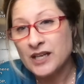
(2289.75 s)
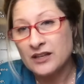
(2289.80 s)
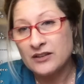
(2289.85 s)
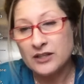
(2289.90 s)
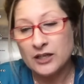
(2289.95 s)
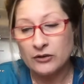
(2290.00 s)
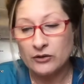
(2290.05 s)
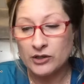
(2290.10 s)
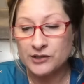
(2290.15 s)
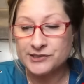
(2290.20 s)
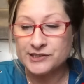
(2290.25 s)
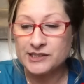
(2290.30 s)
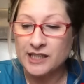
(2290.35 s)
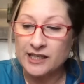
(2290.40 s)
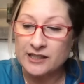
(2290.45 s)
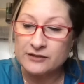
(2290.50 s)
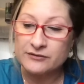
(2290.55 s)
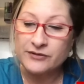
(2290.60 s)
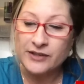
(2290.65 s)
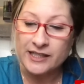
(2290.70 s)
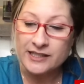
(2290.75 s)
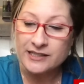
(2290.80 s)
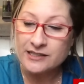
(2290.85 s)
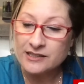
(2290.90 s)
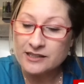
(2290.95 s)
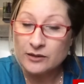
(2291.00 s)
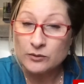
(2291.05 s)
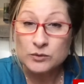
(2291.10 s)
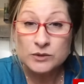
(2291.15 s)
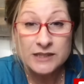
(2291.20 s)
There are a lot of vets
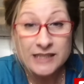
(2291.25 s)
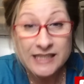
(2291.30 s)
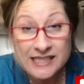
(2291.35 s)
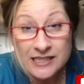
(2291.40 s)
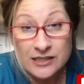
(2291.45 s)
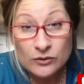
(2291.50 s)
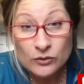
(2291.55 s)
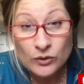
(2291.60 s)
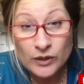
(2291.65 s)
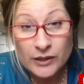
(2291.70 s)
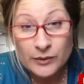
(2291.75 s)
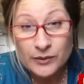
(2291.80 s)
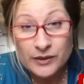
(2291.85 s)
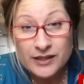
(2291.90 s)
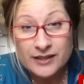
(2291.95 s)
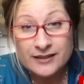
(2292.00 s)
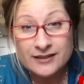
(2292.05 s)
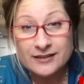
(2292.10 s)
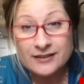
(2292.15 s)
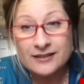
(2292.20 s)
that will disagree with it.